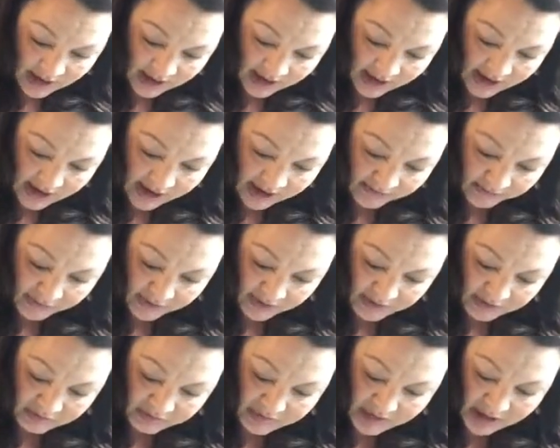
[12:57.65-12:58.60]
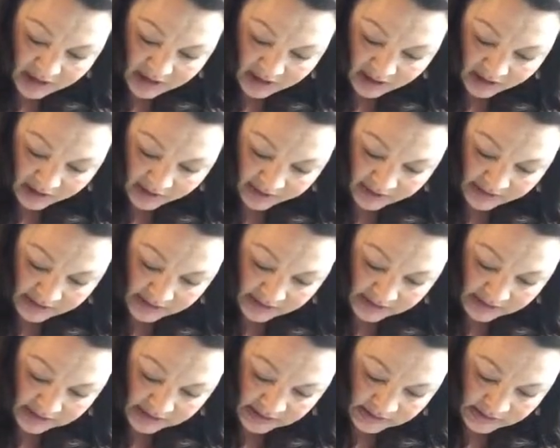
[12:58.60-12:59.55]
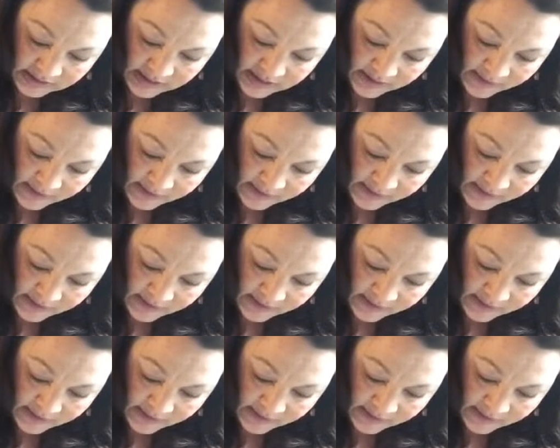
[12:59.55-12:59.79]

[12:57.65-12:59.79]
I have worked many holidays,